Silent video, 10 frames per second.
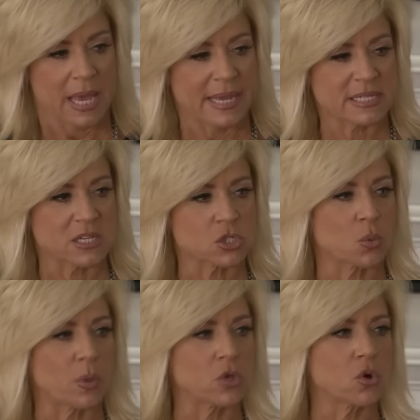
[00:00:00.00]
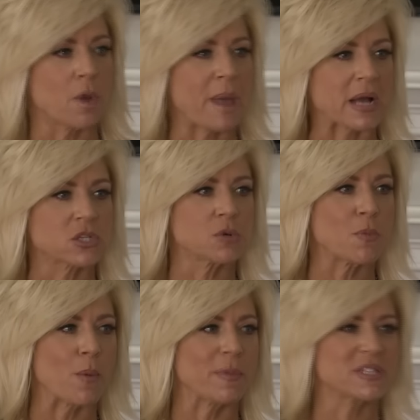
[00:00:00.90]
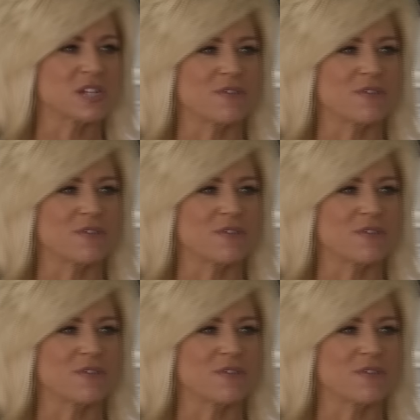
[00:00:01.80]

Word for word: He says, so when you go back to moments